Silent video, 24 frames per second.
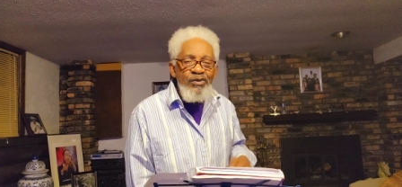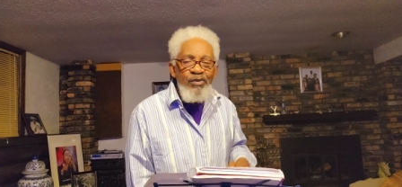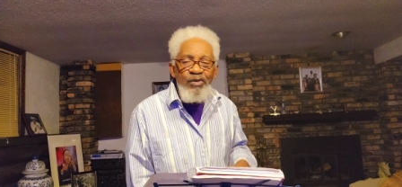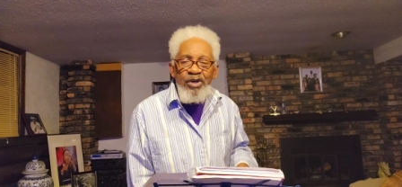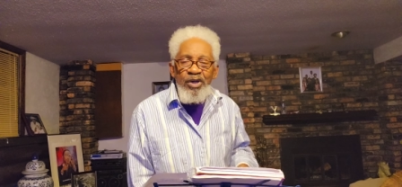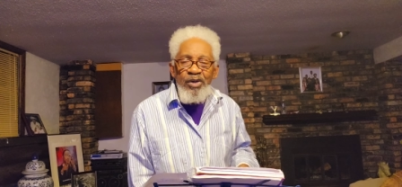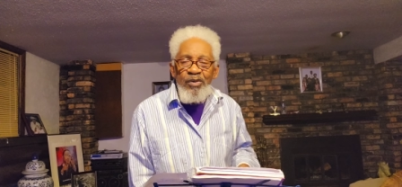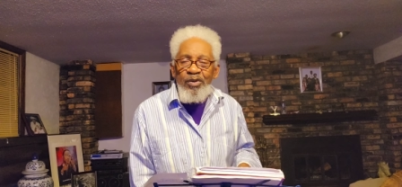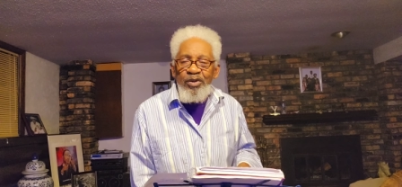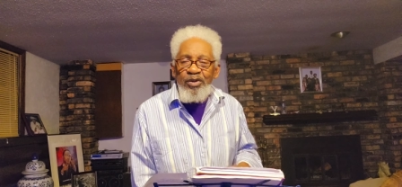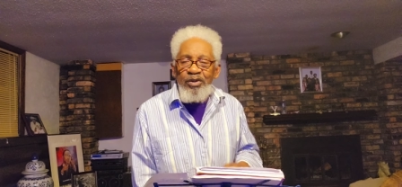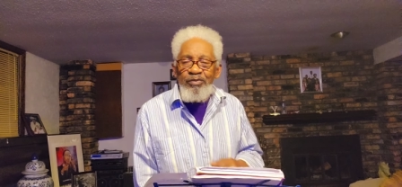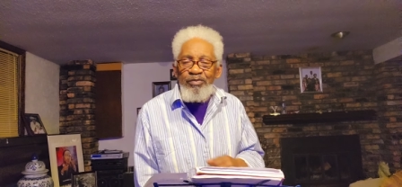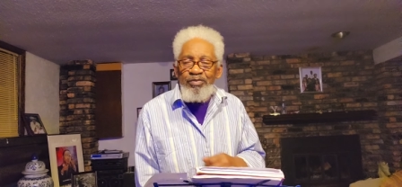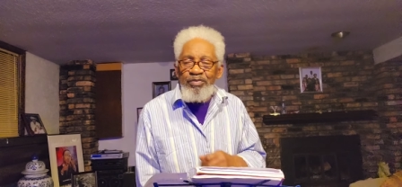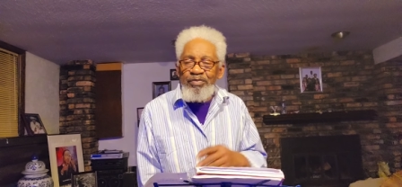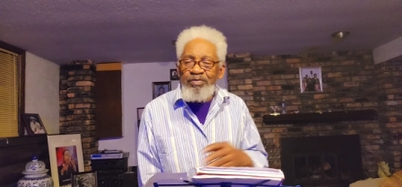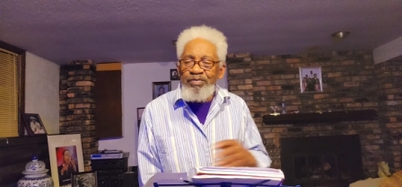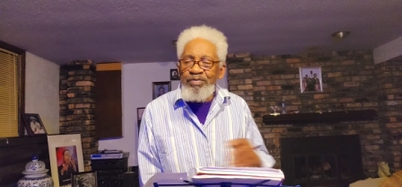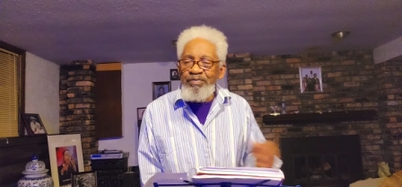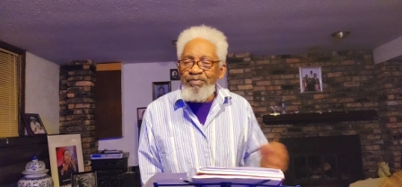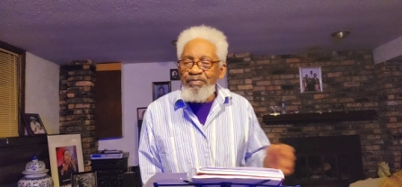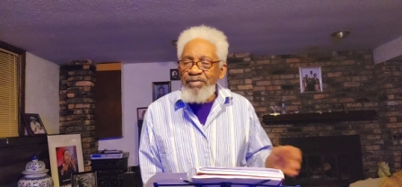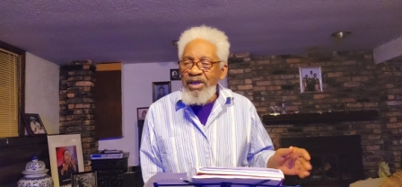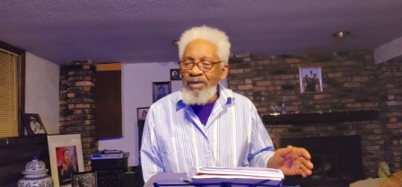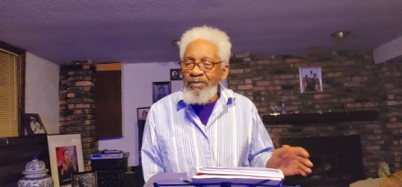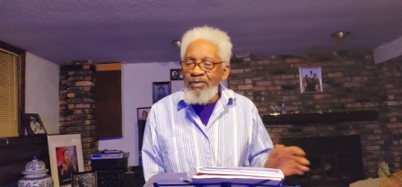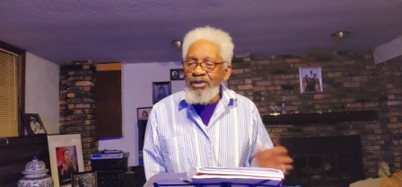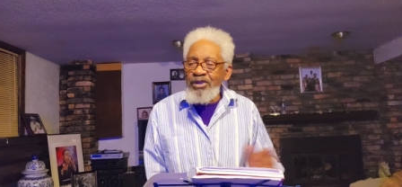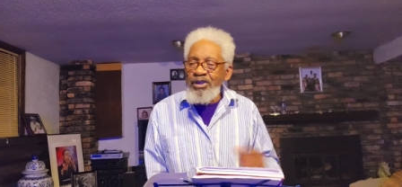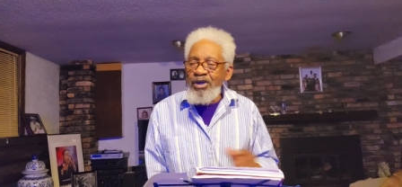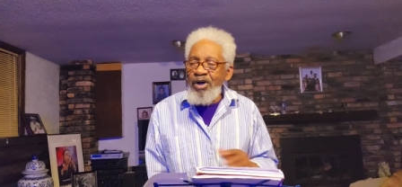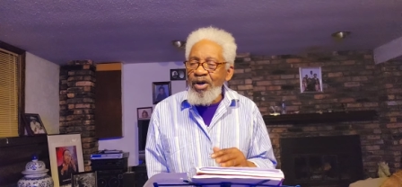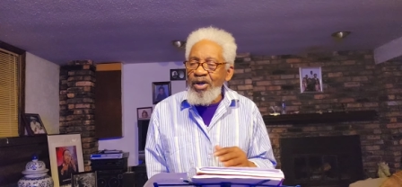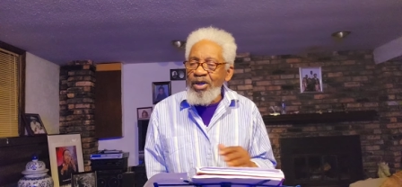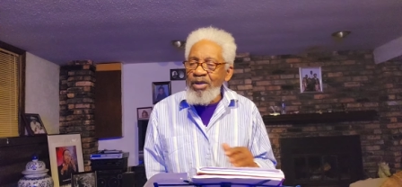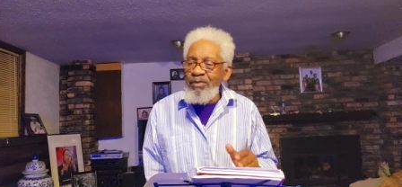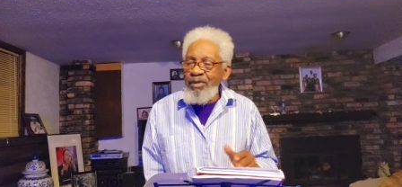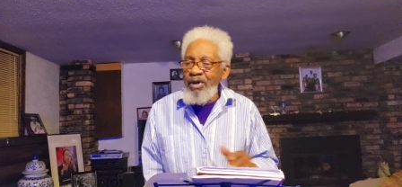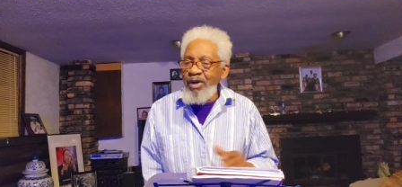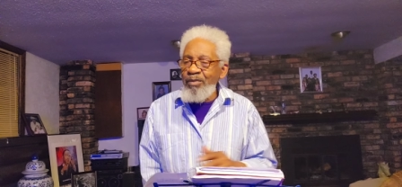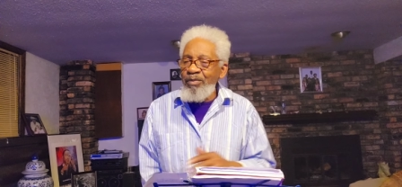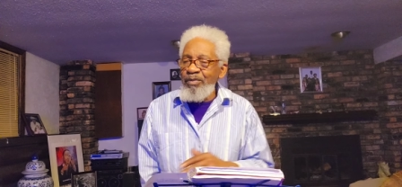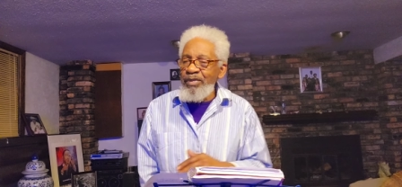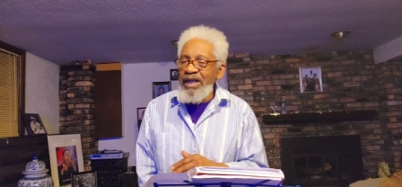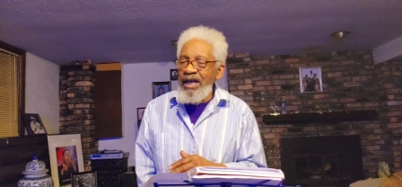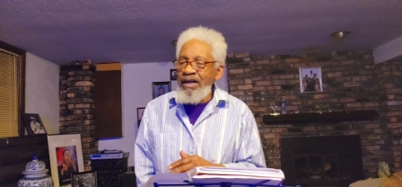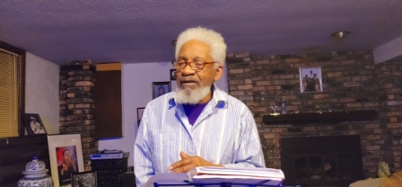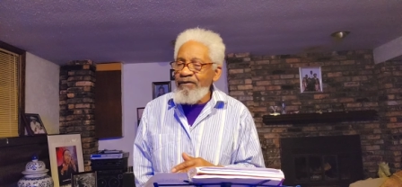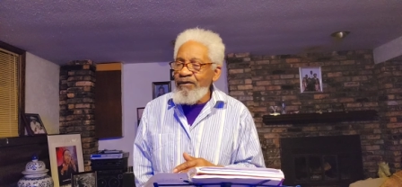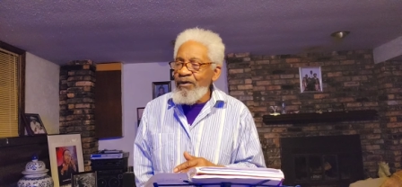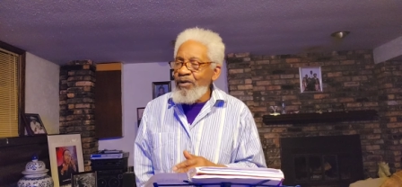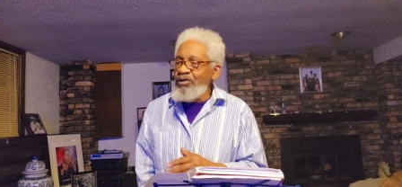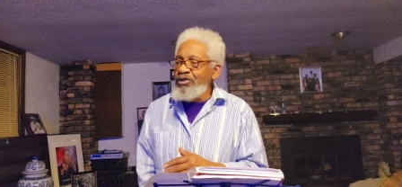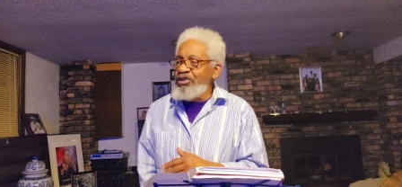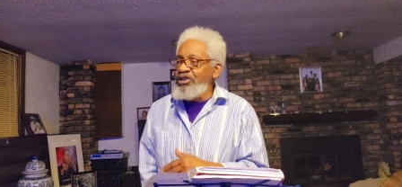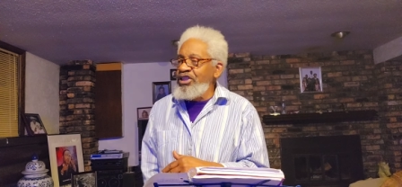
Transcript: We don't want people talking about black folks